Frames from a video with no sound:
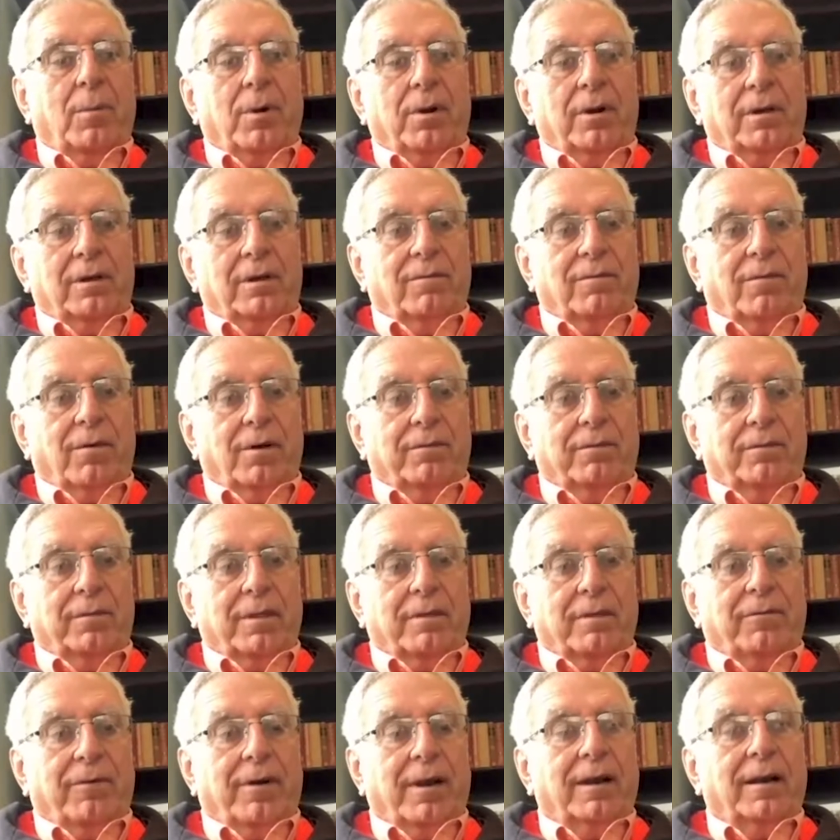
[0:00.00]
they weren't
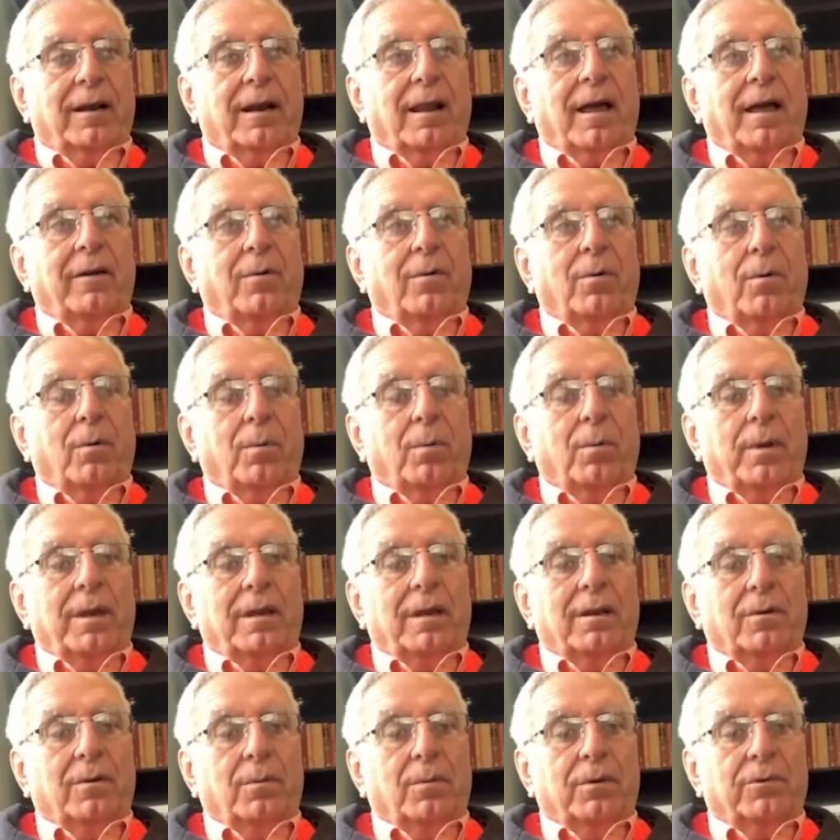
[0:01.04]
involved in the front line. All
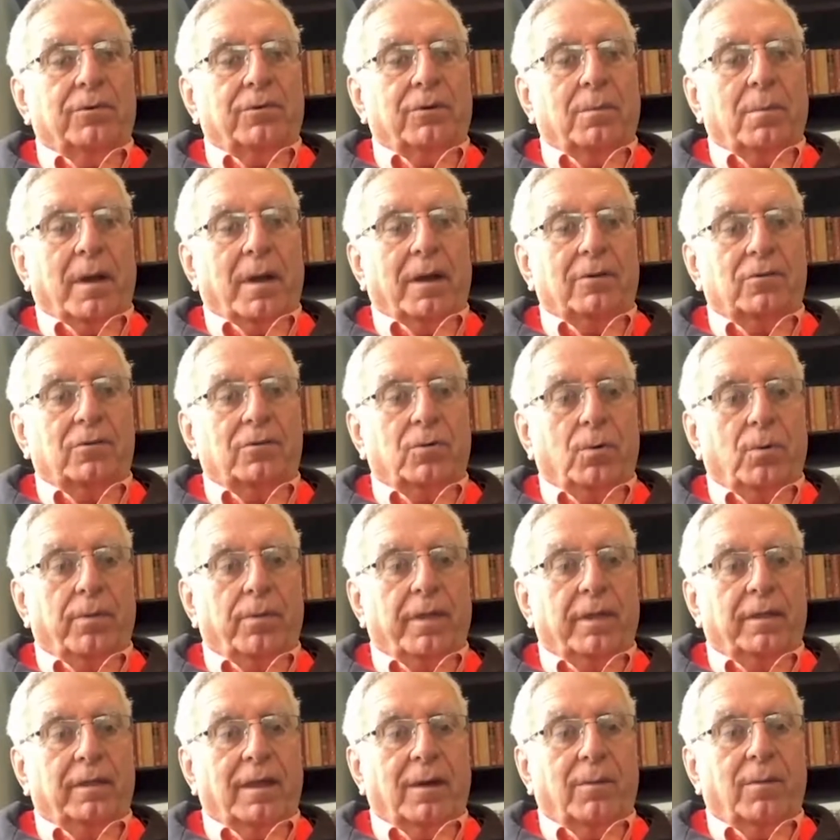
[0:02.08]
we did was to make
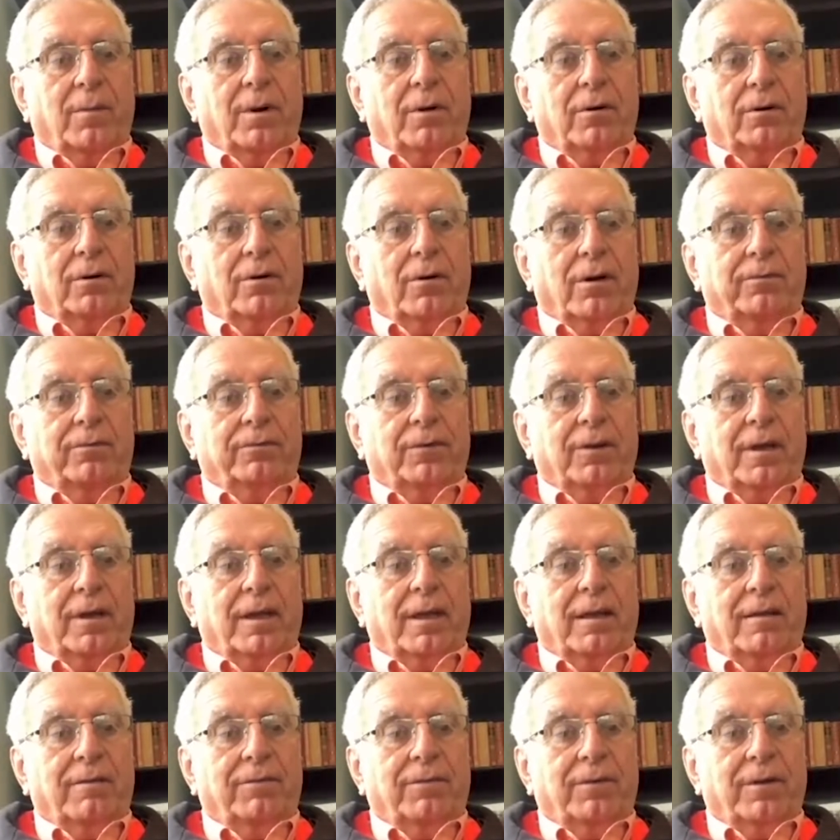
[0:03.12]
sure that they were looked after
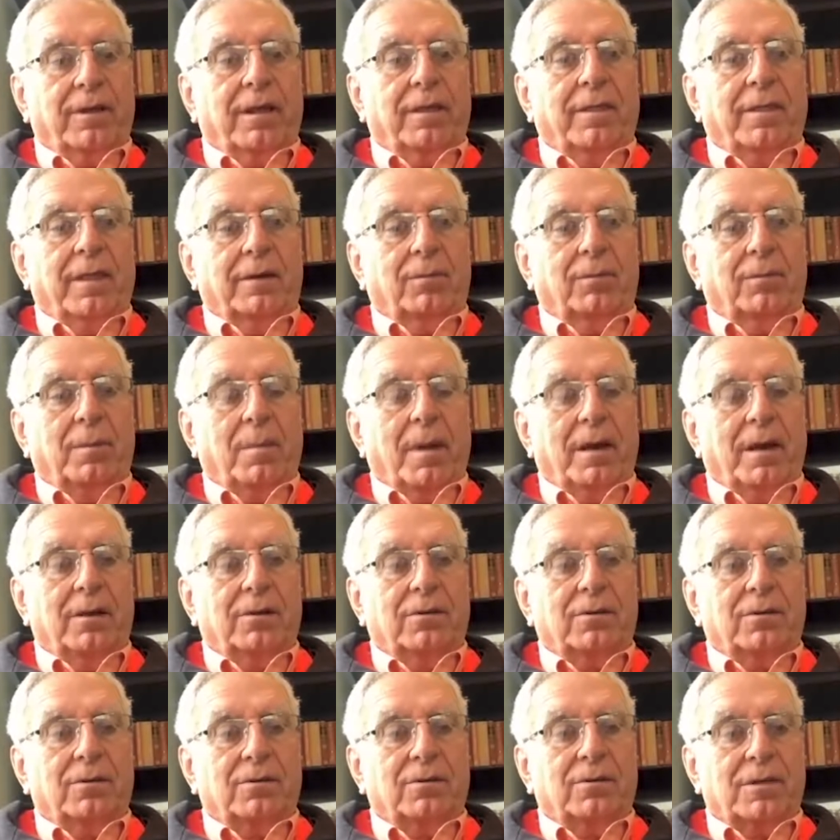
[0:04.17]
carefully and that we
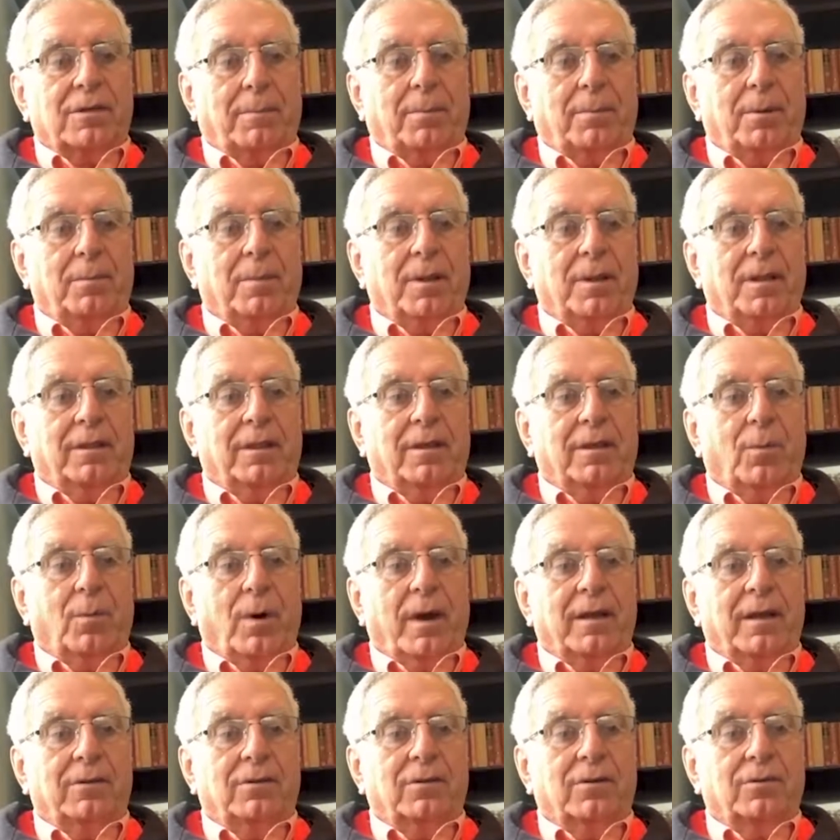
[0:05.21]
managed to supplement their
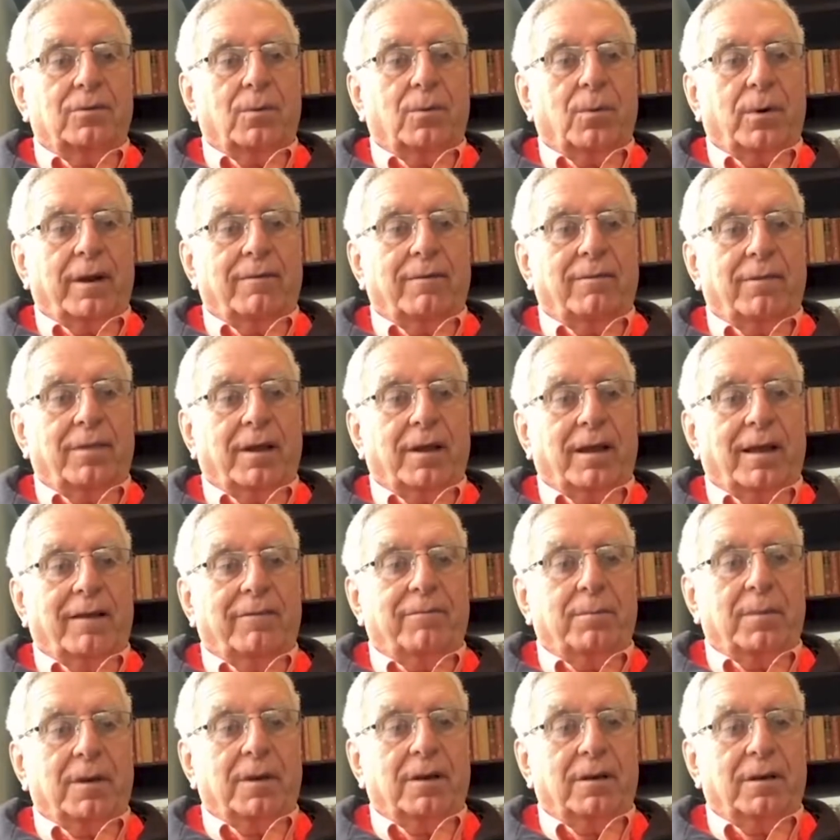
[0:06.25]
wages or whatever the
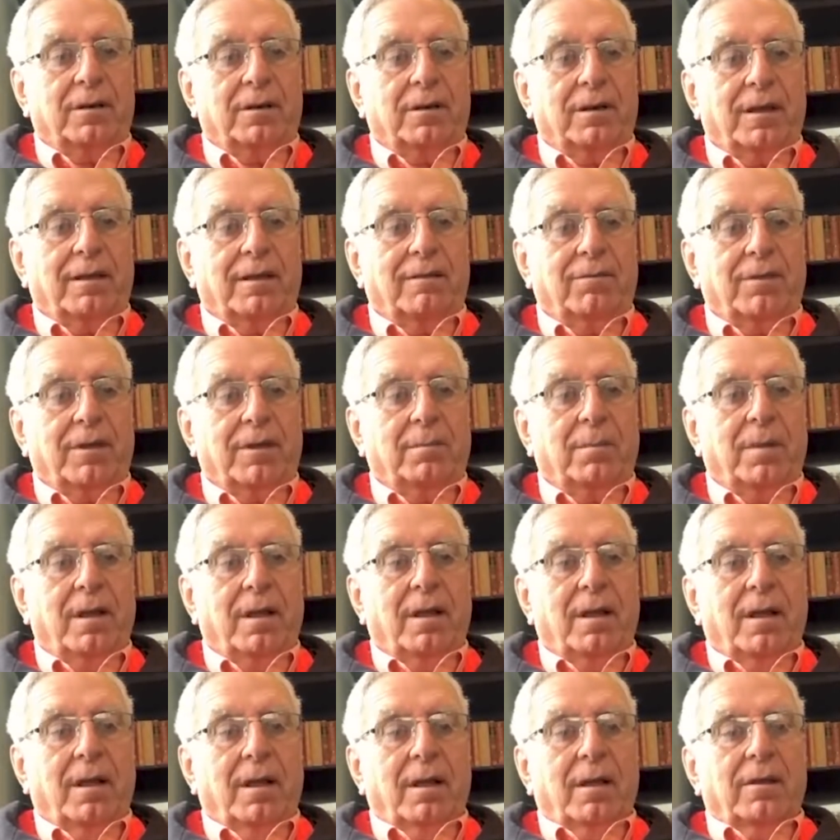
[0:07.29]
government didn't give them.
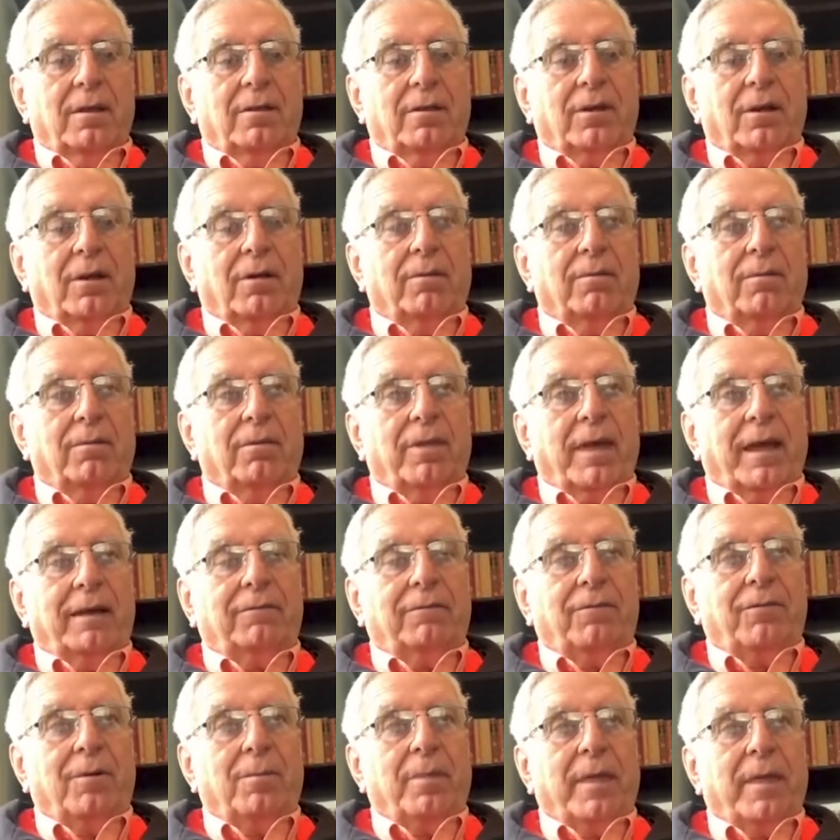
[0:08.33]
So
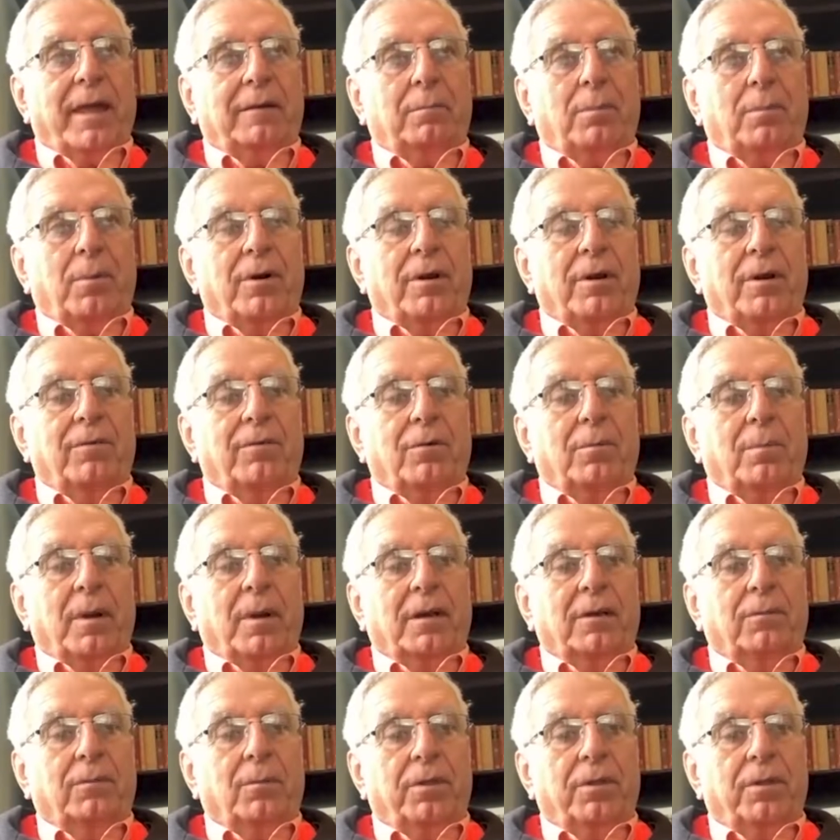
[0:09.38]
that from that point of view,
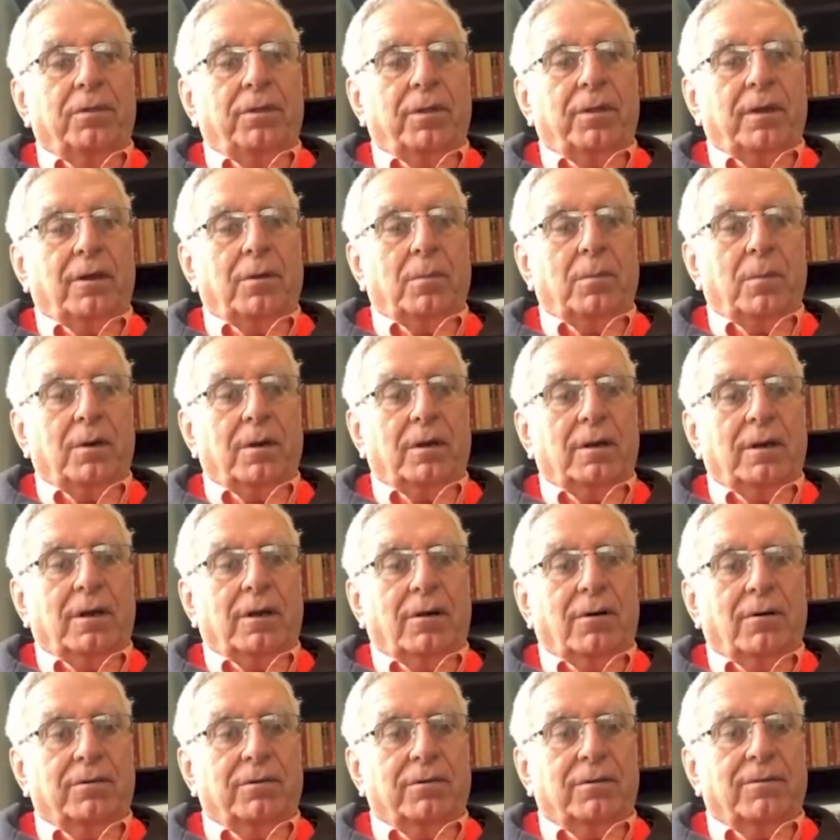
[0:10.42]
but with the
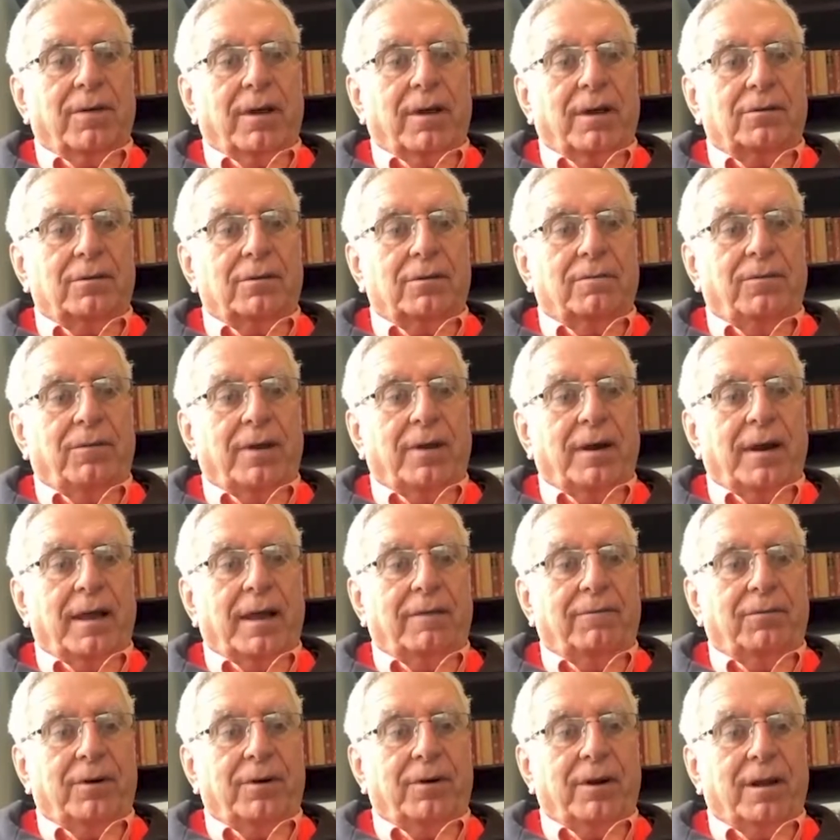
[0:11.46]
Community Conservation
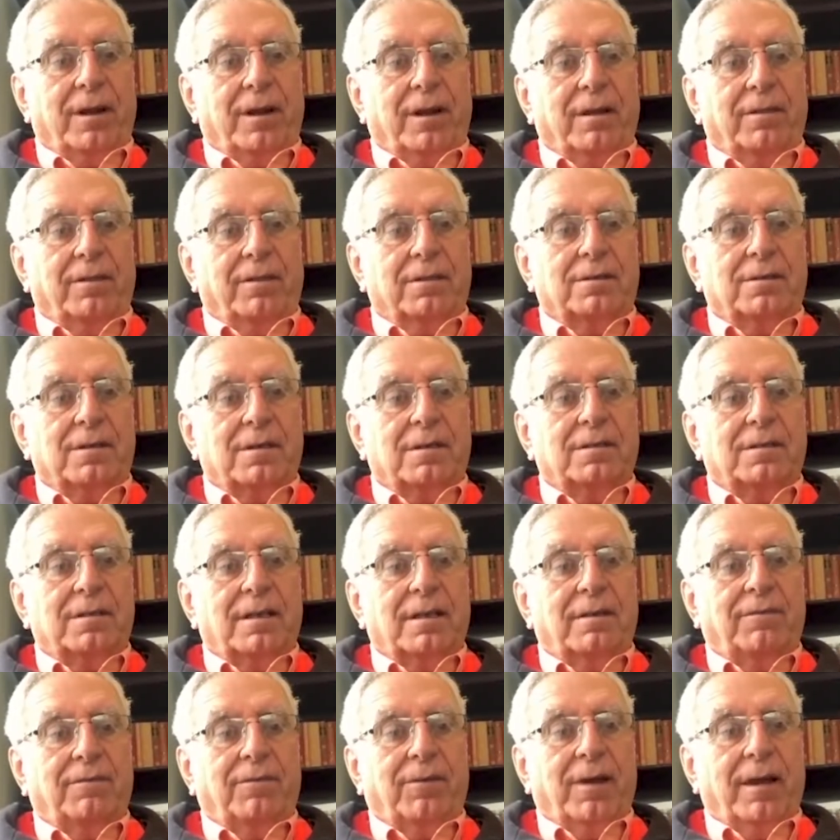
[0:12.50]
Fund Africa, the
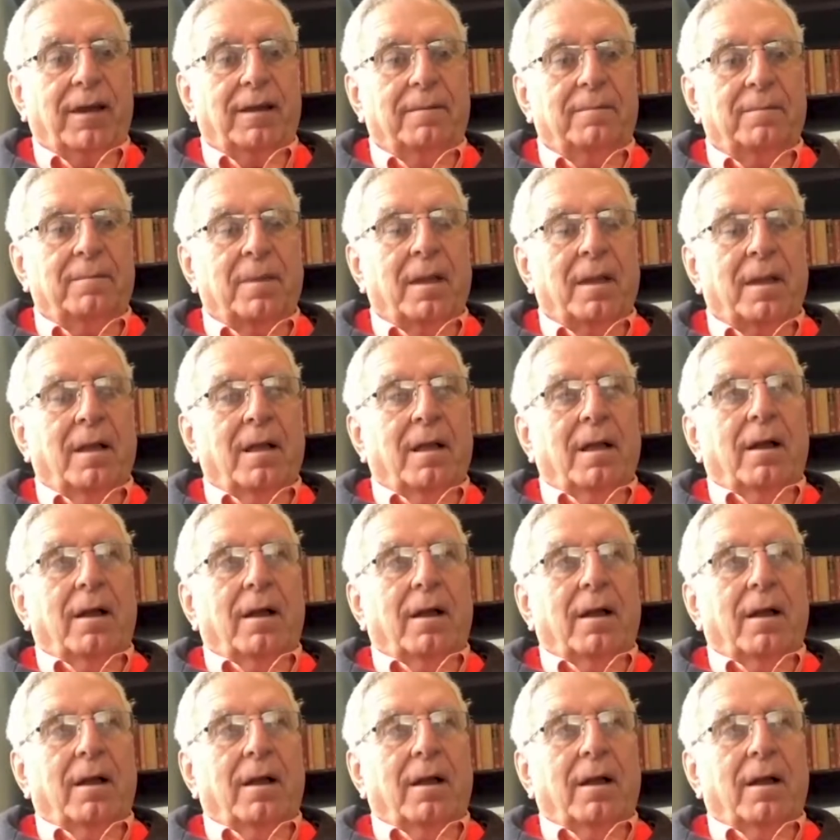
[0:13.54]
CCFA,